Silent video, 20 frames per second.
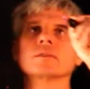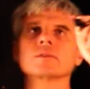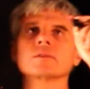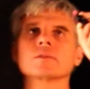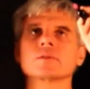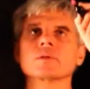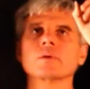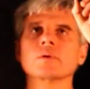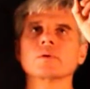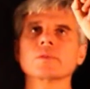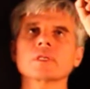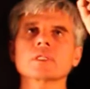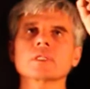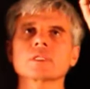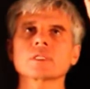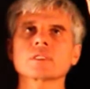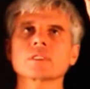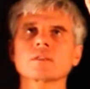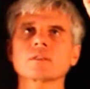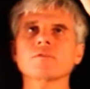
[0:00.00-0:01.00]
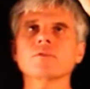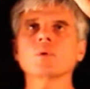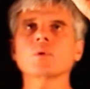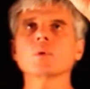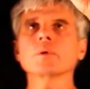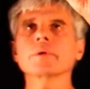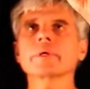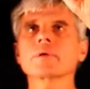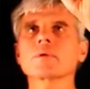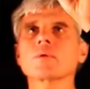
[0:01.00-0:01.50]
So this is the
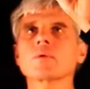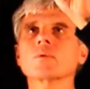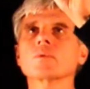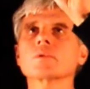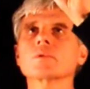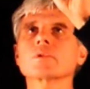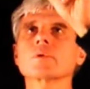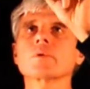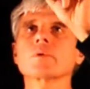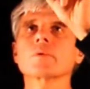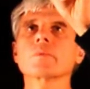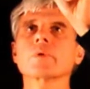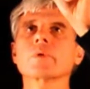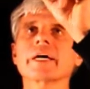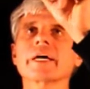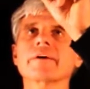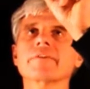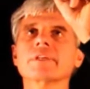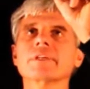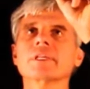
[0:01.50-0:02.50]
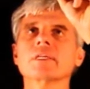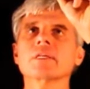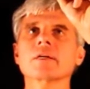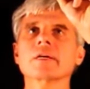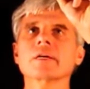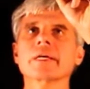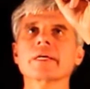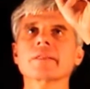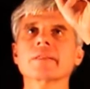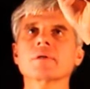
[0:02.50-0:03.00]
following row. So we have here
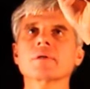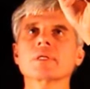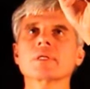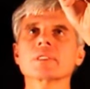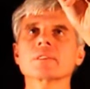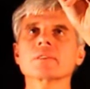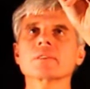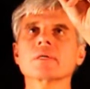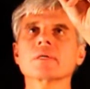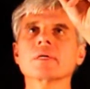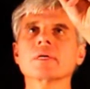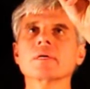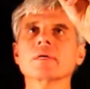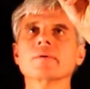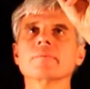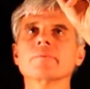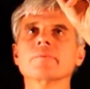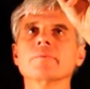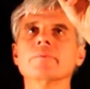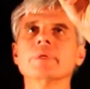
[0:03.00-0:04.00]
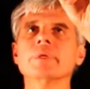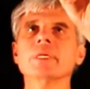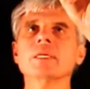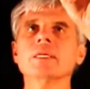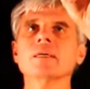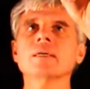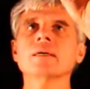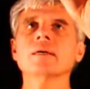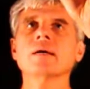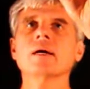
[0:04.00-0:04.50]
entries
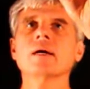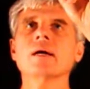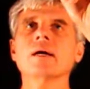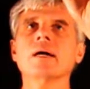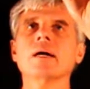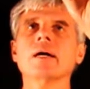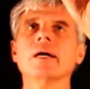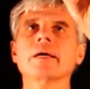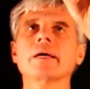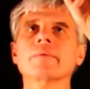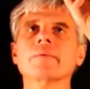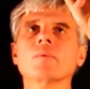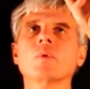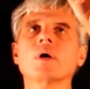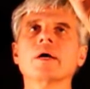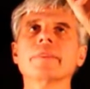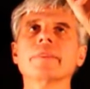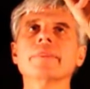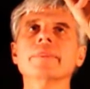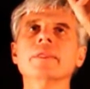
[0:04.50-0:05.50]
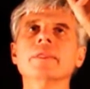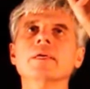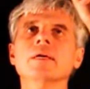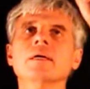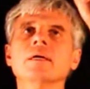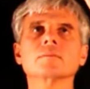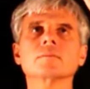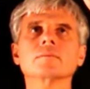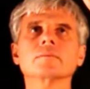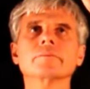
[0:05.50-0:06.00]
BI1,
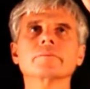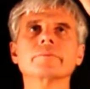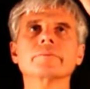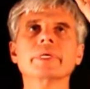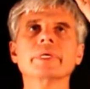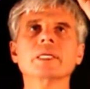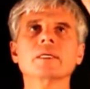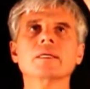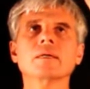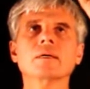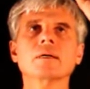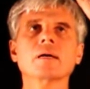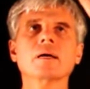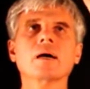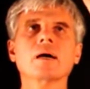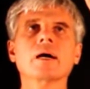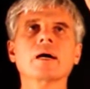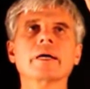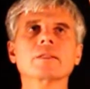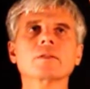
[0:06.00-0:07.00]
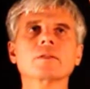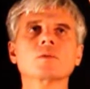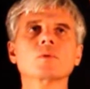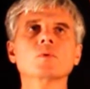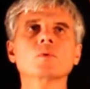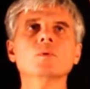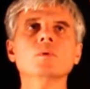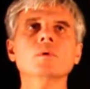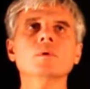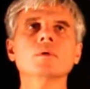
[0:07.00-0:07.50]

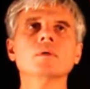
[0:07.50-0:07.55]
BI2,